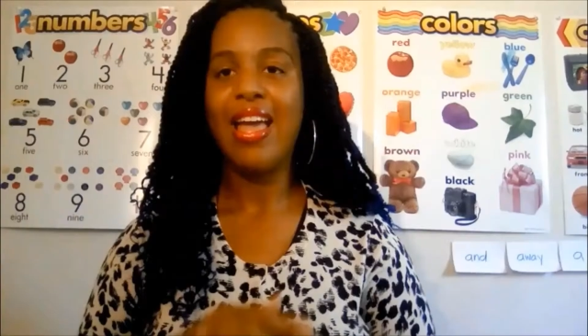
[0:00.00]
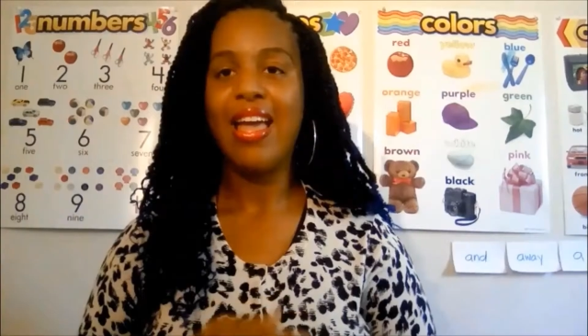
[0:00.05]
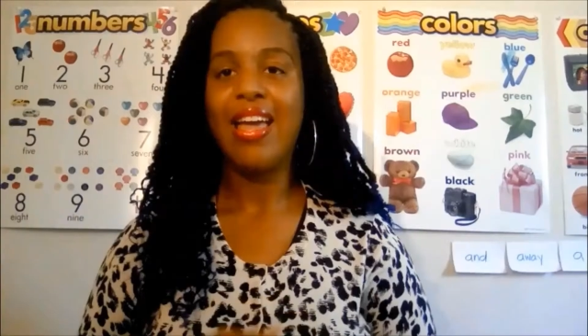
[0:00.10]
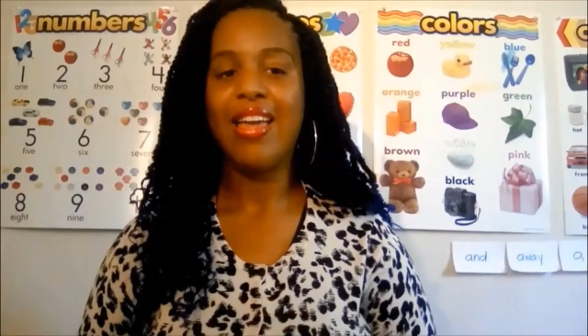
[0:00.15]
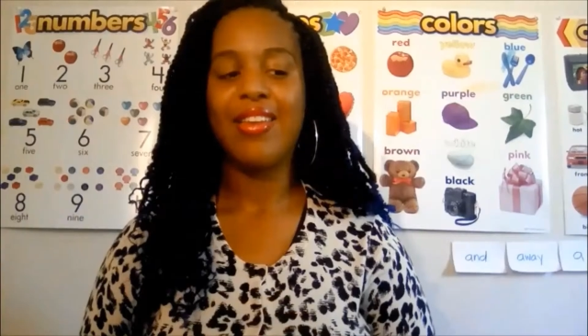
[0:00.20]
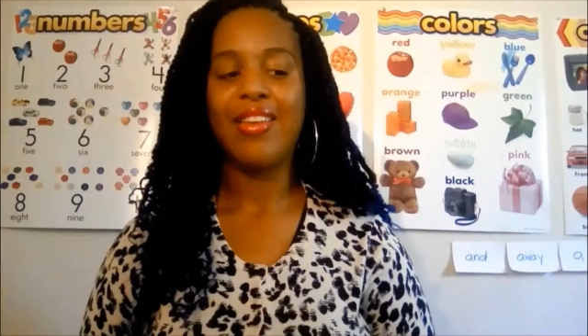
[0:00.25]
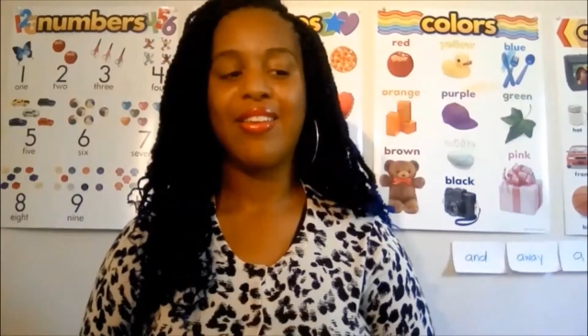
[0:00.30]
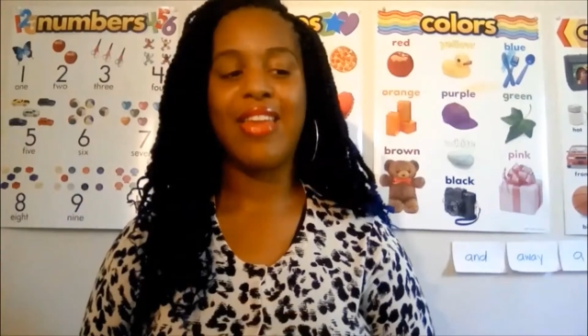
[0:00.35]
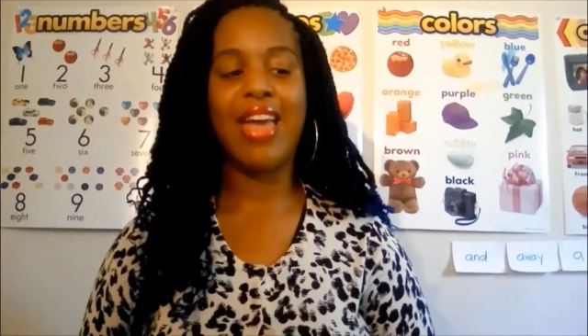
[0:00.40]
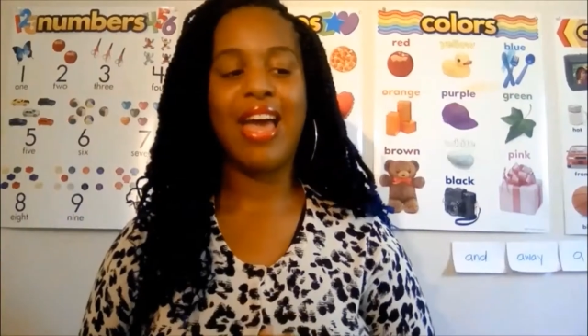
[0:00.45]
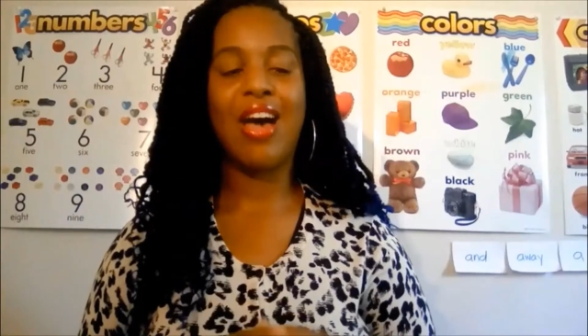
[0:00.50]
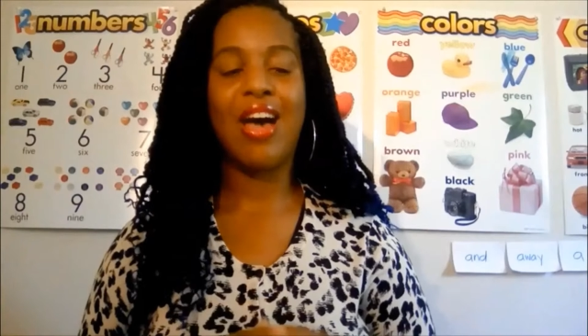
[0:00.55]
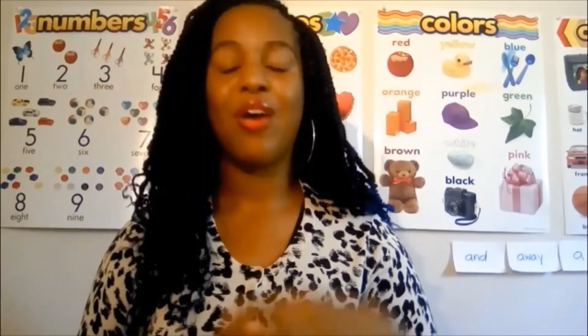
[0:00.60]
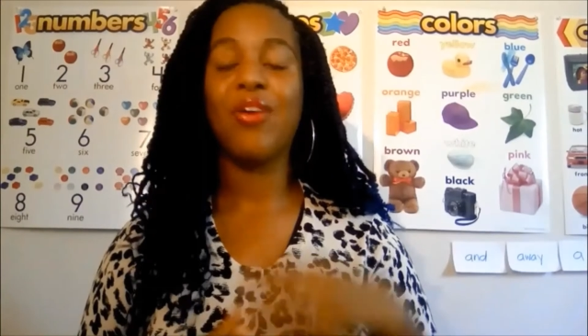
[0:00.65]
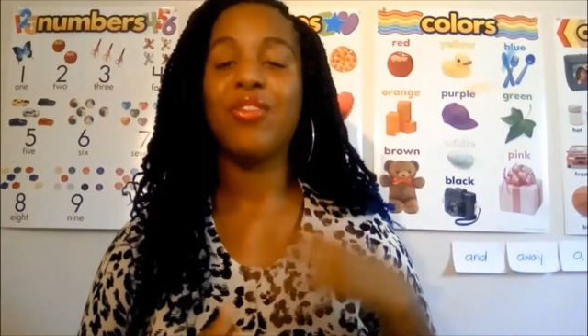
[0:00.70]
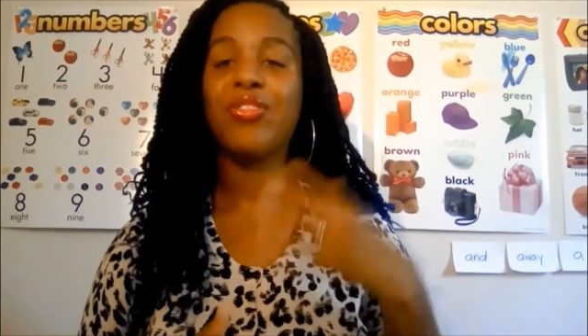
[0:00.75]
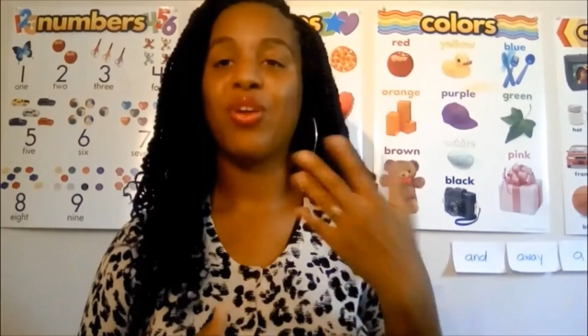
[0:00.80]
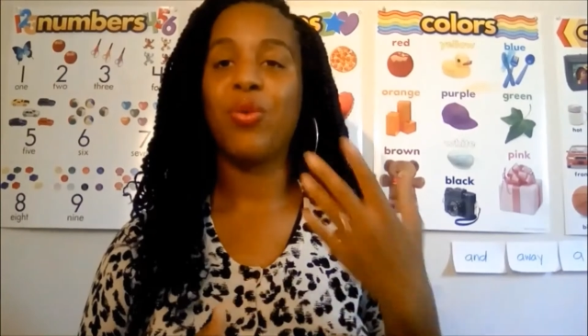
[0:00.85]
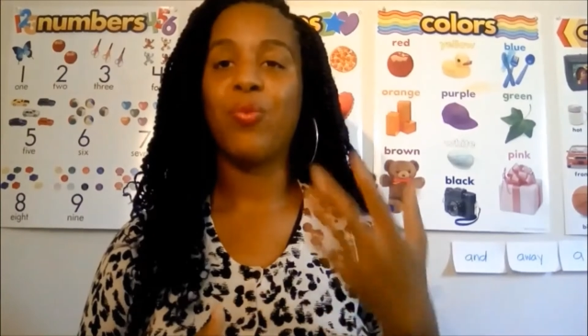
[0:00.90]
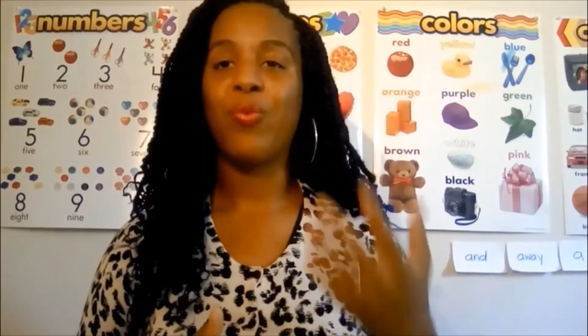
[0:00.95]
Now,
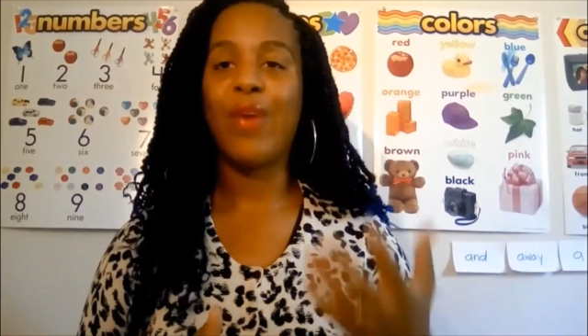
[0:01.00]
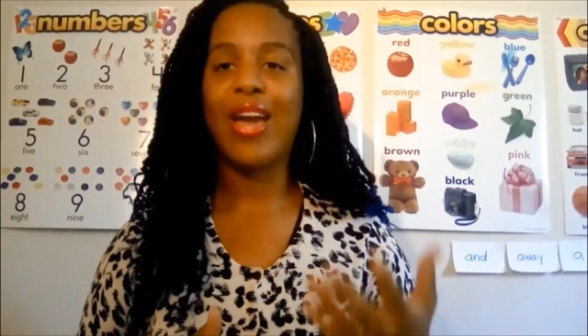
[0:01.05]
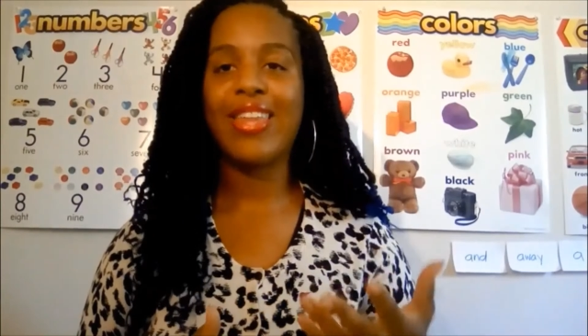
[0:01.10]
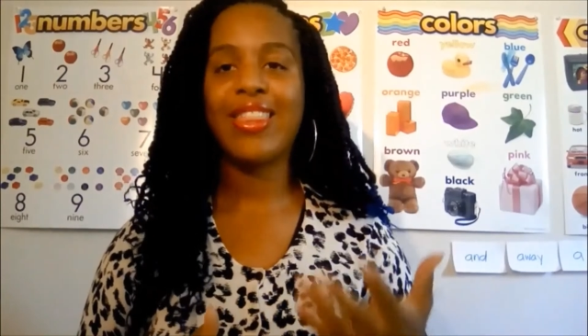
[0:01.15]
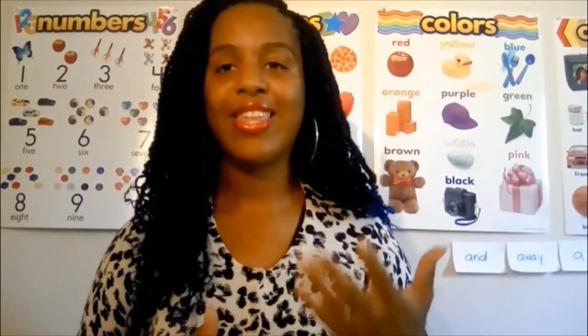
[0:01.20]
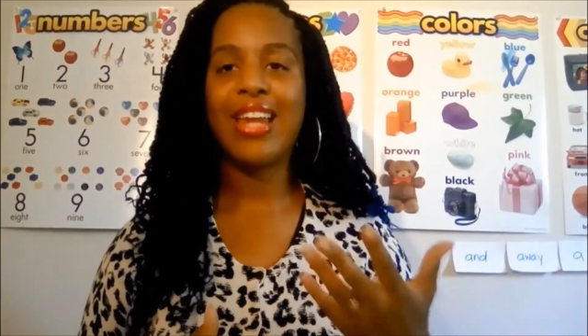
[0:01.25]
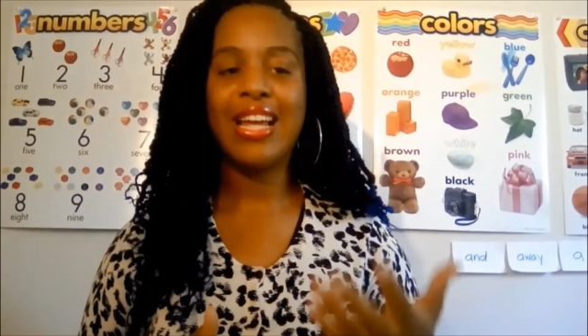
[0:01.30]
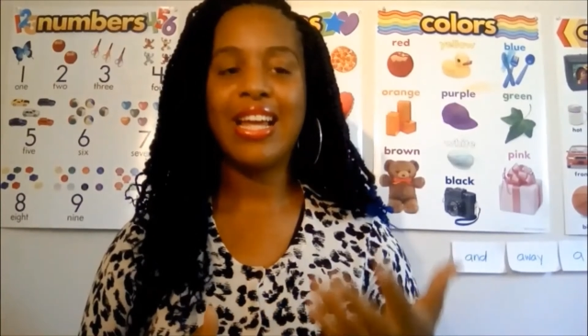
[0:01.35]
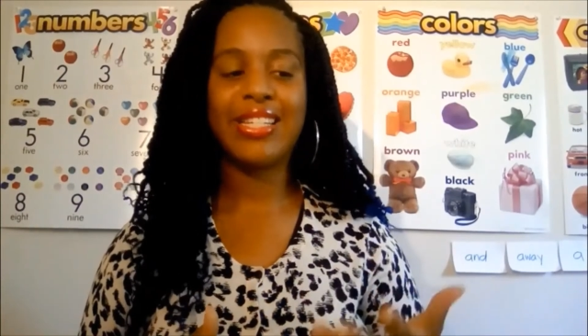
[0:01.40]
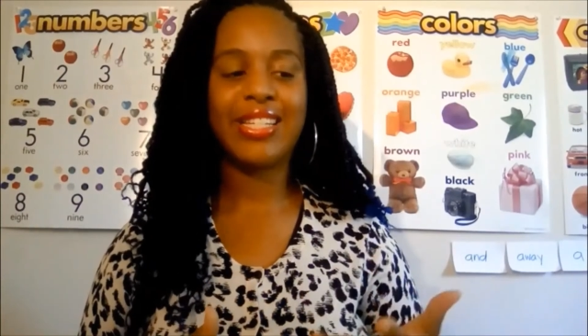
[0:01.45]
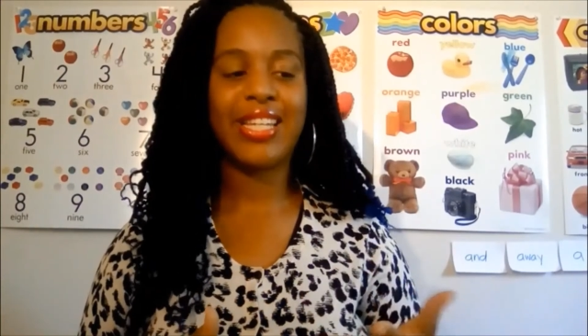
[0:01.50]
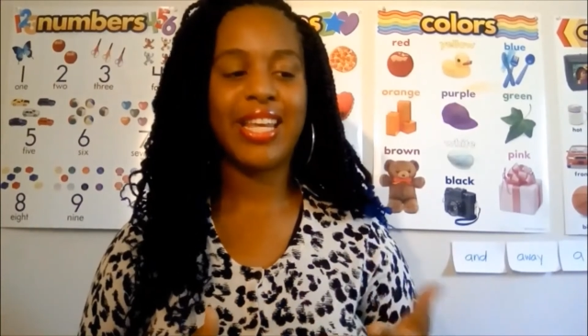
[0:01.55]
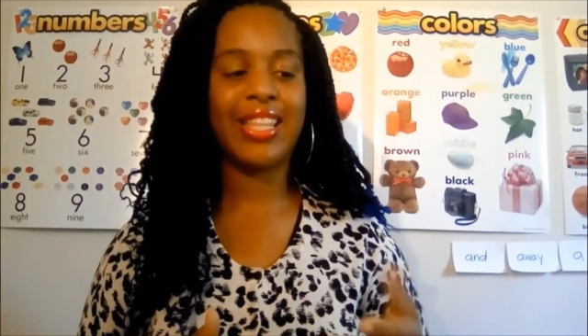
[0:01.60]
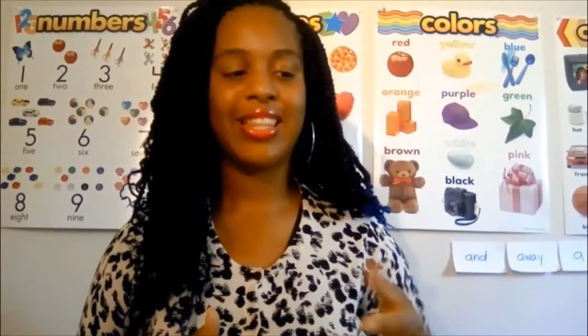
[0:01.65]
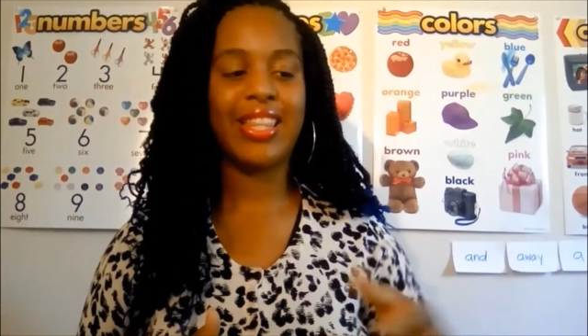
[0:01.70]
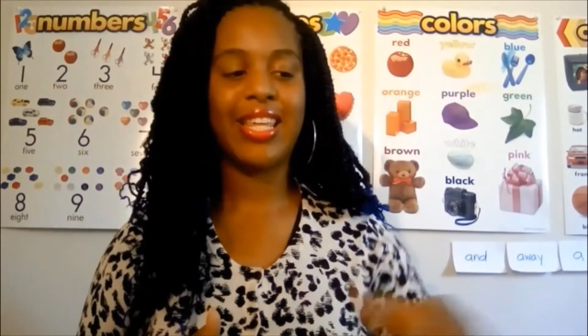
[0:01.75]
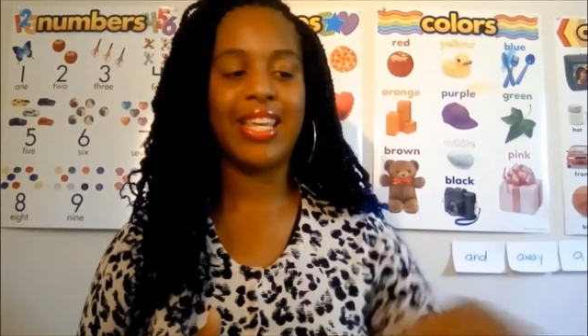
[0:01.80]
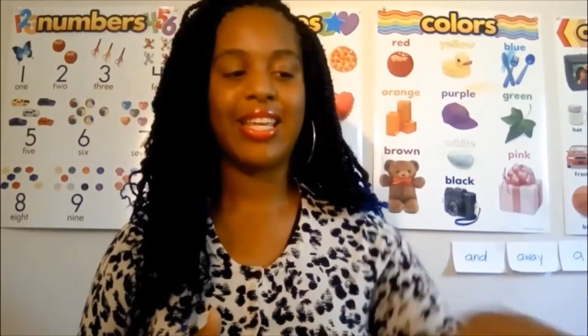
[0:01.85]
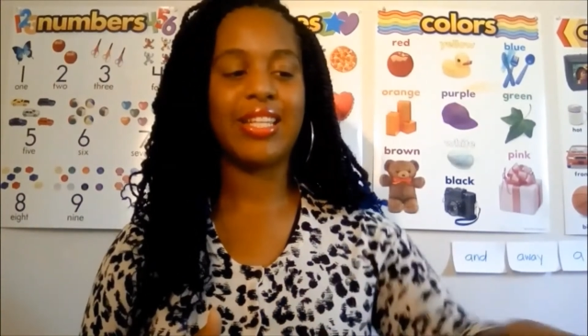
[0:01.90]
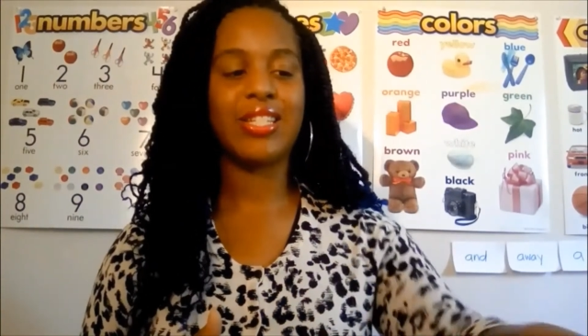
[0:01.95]
the way that I did
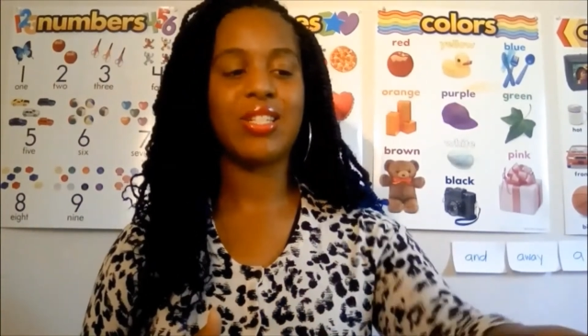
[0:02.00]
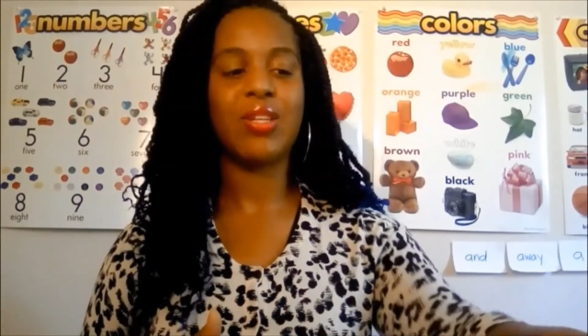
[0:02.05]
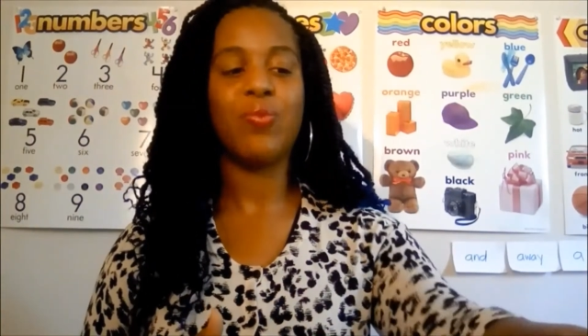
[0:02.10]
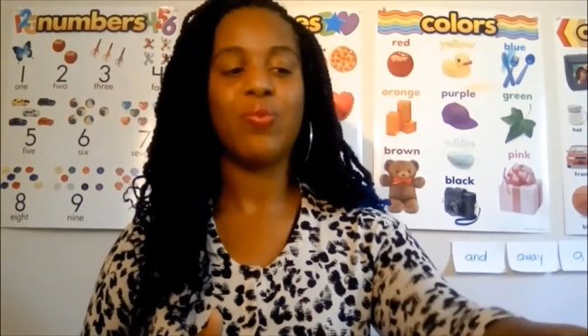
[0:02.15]
this